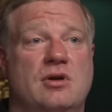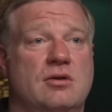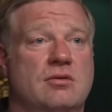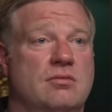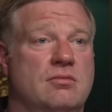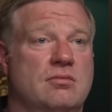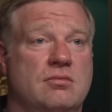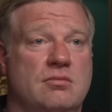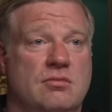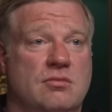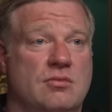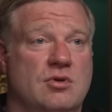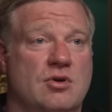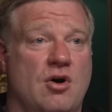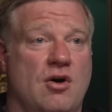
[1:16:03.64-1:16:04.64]
in
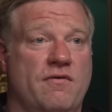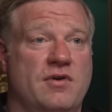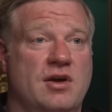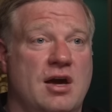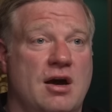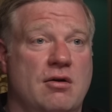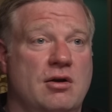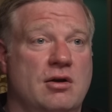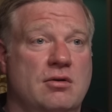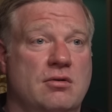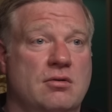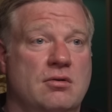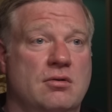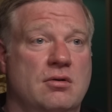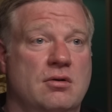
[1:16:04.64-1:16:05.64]
Coffee County,
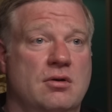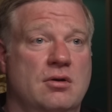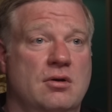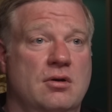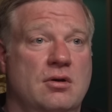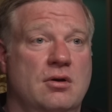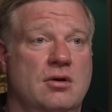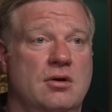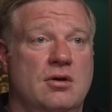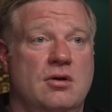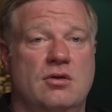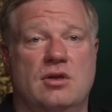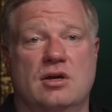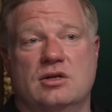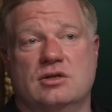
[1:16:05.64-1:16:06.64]

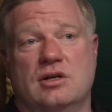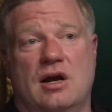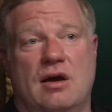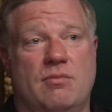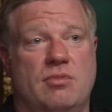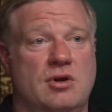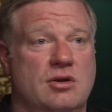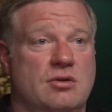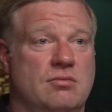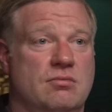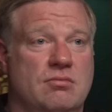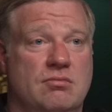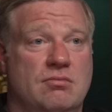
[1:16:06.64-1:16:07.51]
things that happen in